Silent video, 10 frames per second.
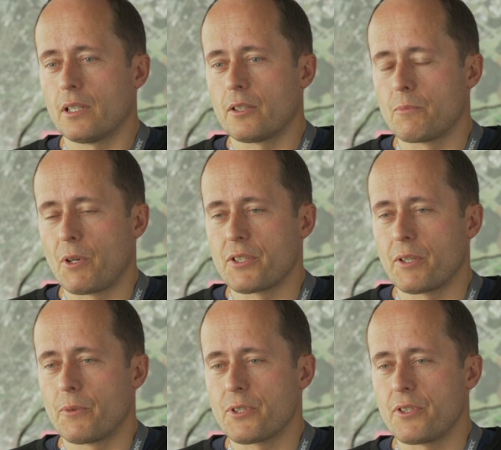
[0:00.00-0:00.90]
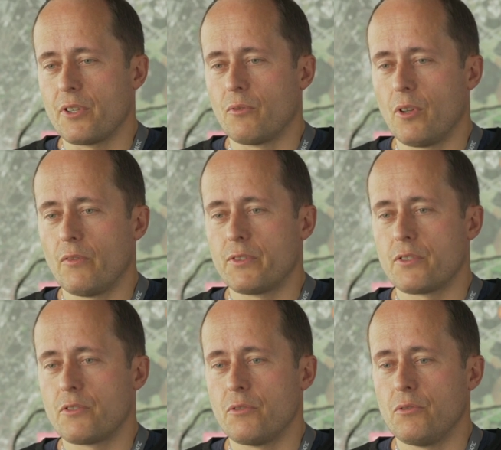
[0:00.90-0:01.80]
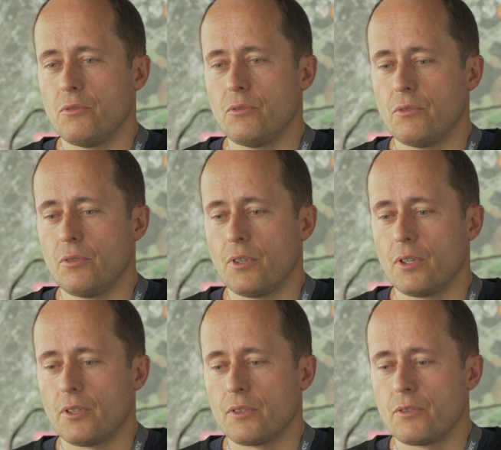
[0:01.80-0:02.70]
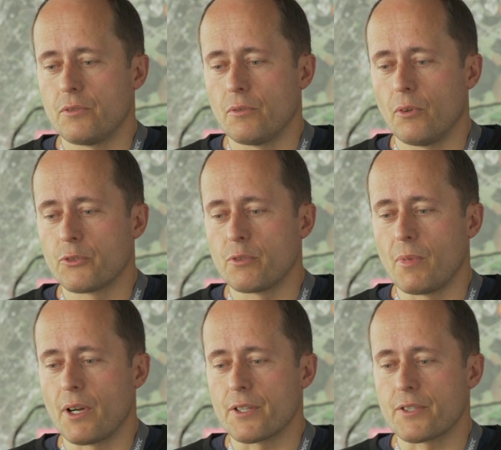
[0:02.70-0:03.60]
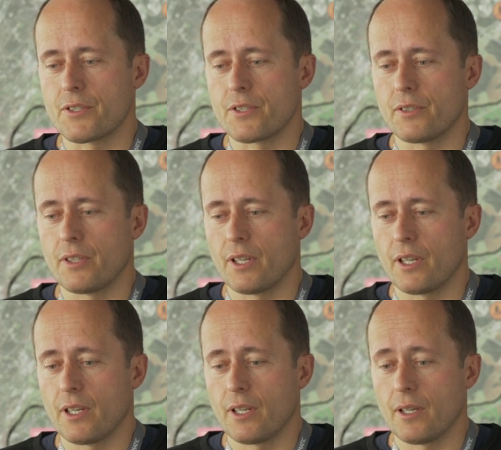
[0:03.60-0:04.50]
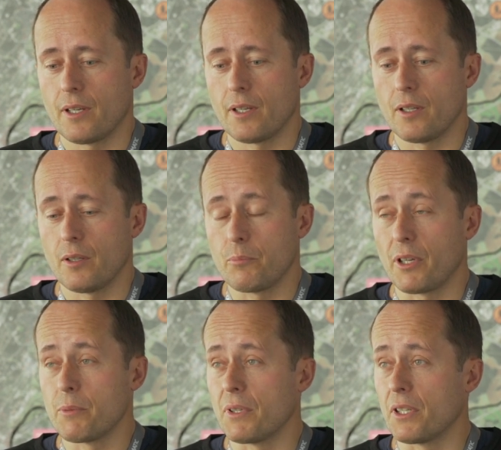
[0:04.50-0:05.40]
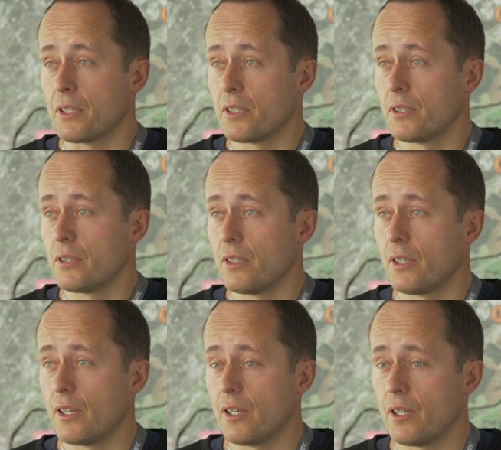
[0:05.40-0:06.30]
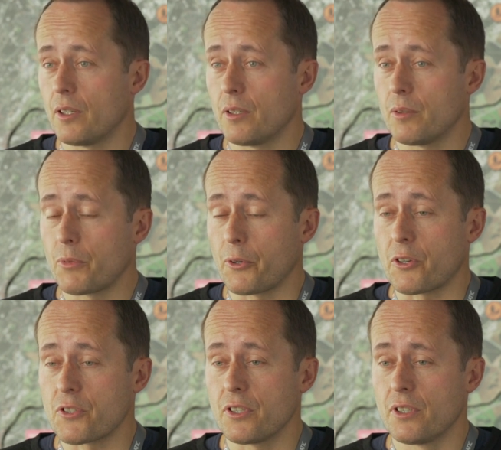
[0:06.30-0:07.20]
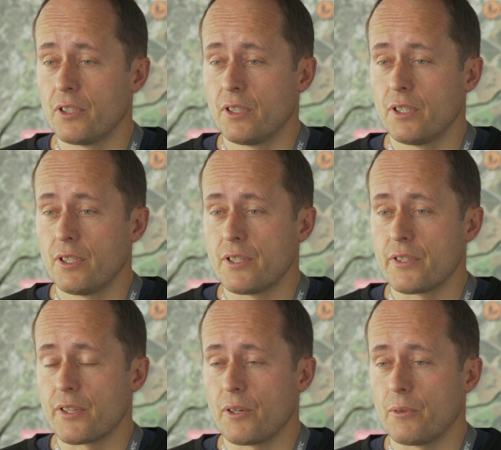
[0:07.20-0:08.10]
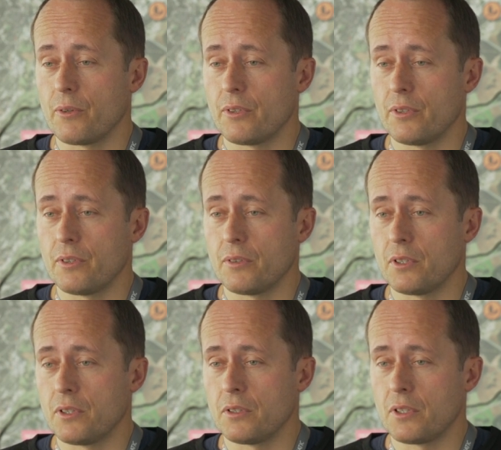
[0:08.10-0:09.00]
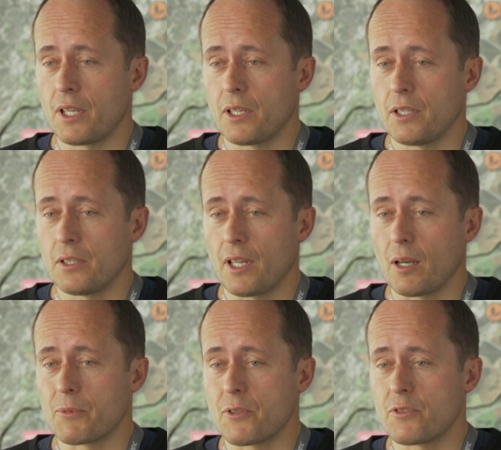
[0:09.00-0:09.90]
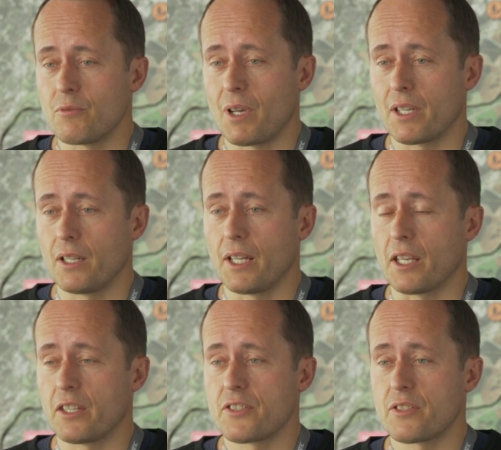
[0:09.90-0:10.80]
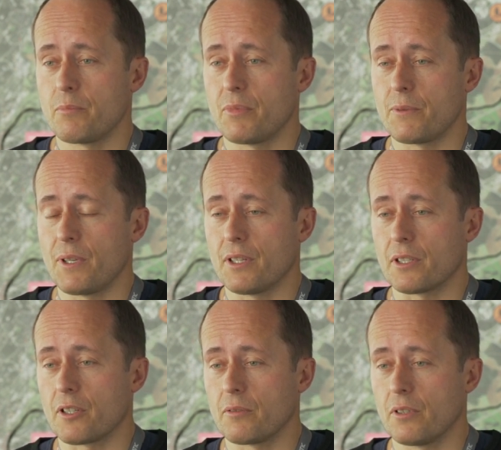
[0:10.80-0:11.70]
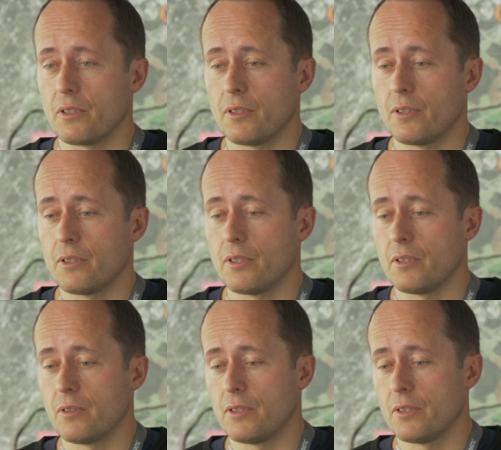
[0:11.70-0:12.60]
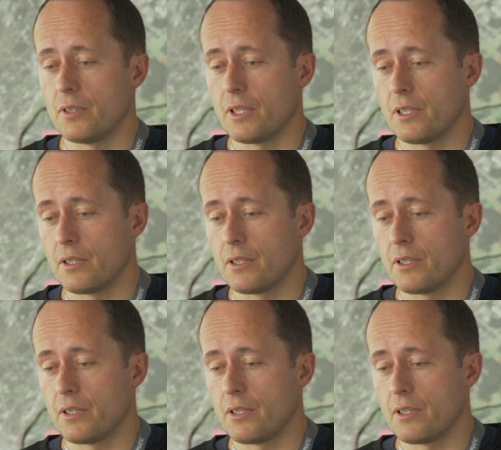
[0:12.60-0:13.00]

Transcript: Cadmatic was involved to automate the piping production. So they helped us to make links between the